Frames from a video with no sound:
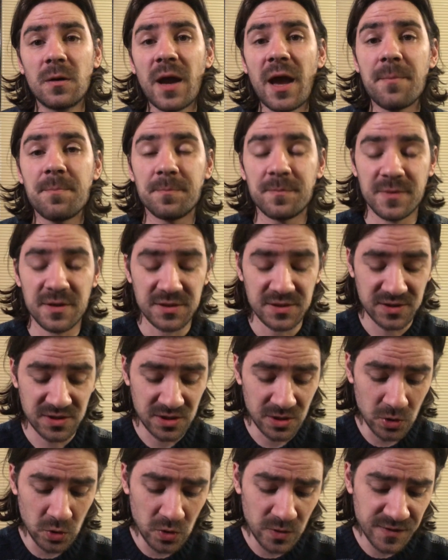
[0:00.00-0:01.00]
Okay,
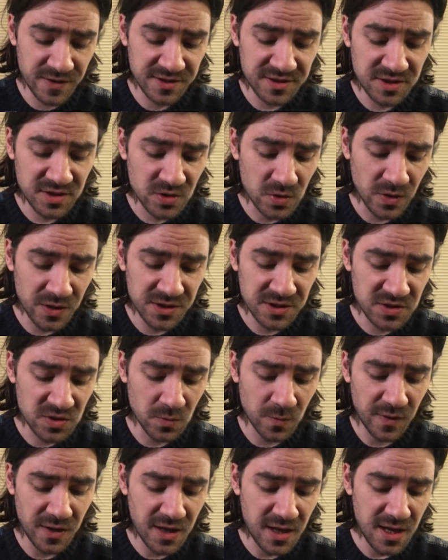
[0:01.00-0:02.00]
so this is going to
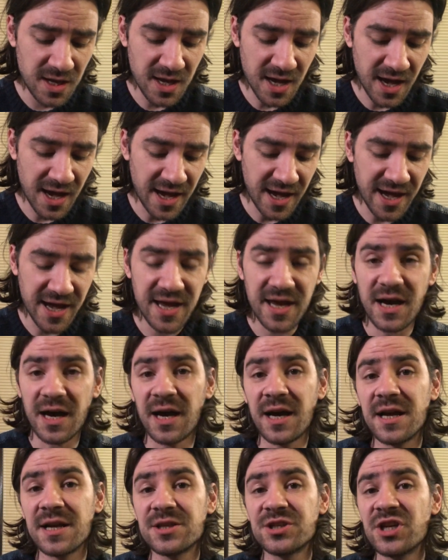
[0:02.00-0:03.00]
be a, a
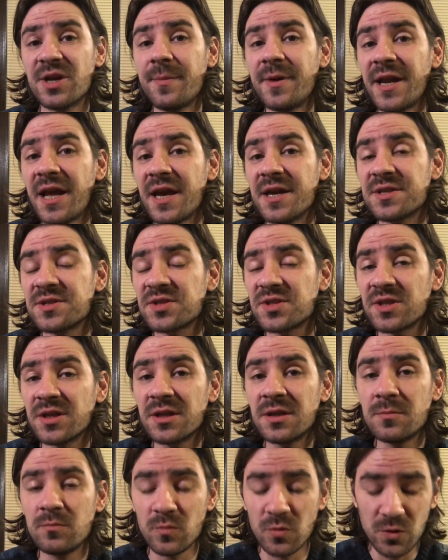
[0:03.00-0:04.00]
uh, Gemini
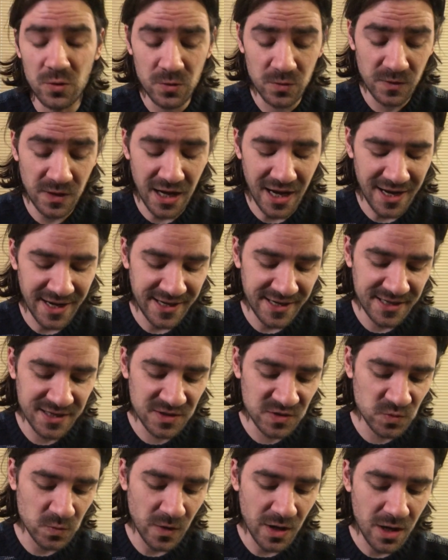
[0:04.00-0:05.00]
Sun, Moon, and
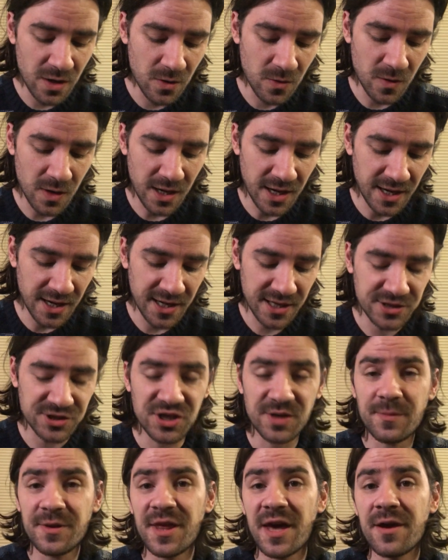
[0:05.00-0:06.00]
as well uh,
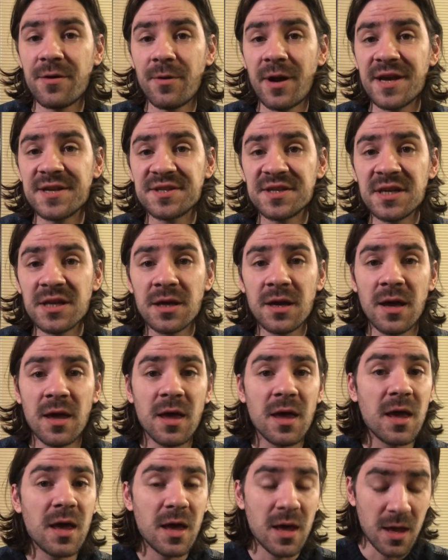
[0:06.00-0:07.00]
Gemini Rising.
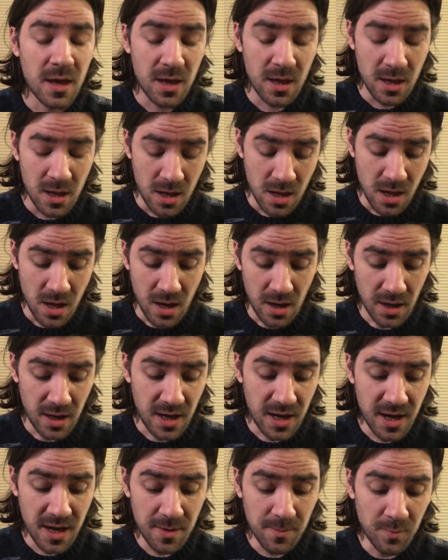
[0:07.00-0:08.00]

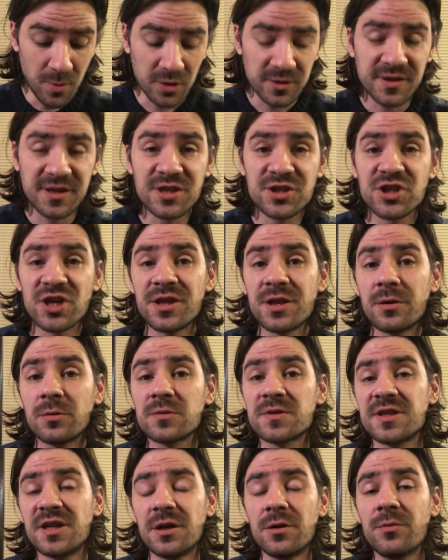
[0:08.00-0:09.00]
Uh, monthly general
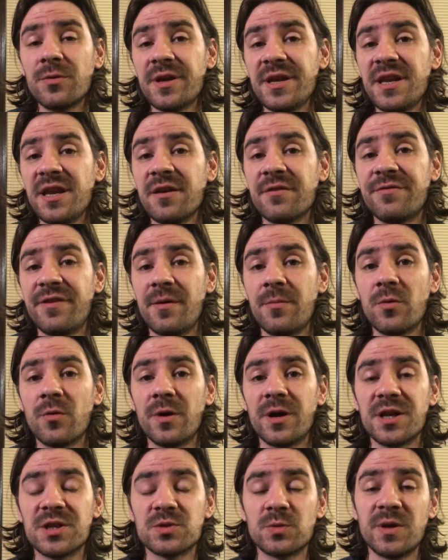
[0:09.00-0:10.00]
tarot reading
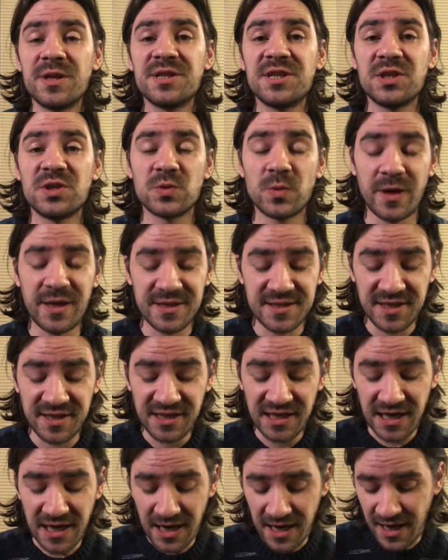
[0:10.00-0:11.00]
February
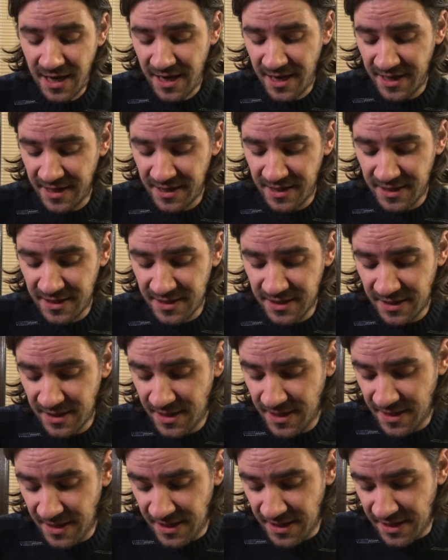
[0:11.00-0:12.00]
2020 and
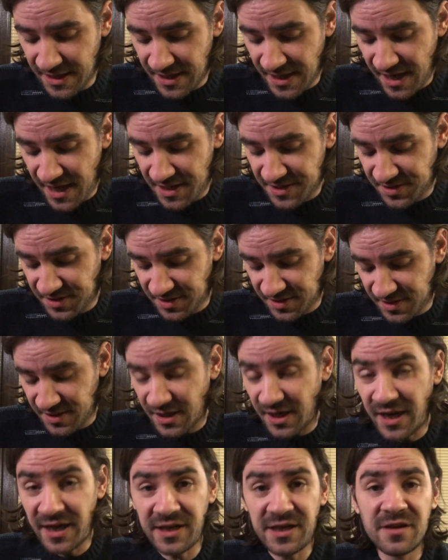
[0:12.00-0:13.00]
uh, in case
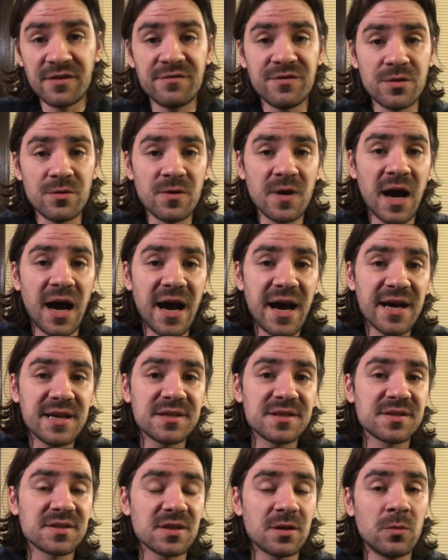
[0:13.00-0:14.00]
any of you
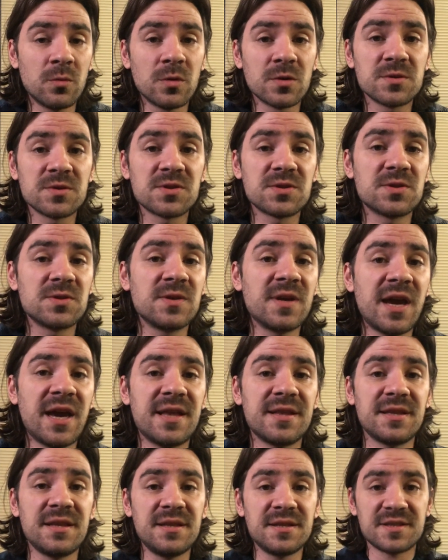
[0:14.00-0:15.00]
guys wants to
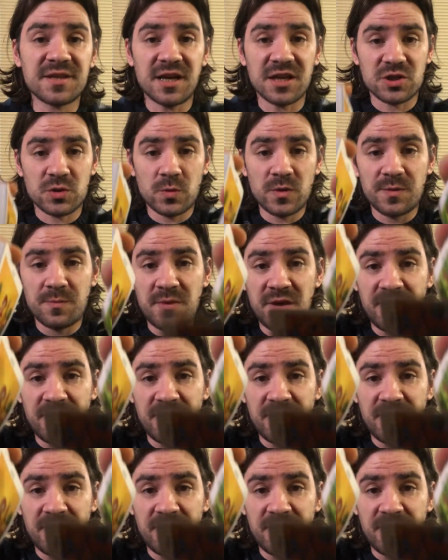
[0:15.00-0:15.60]
get in touch with